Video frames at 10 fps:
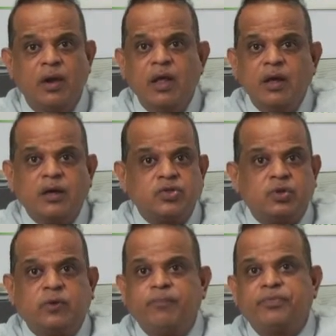So
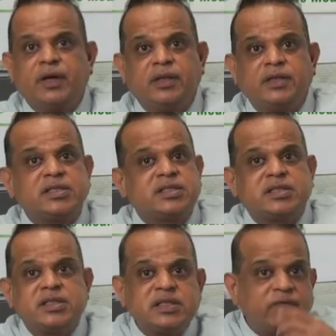this
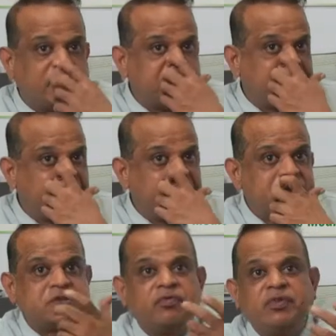is one thing which
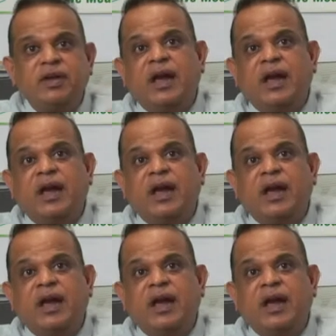we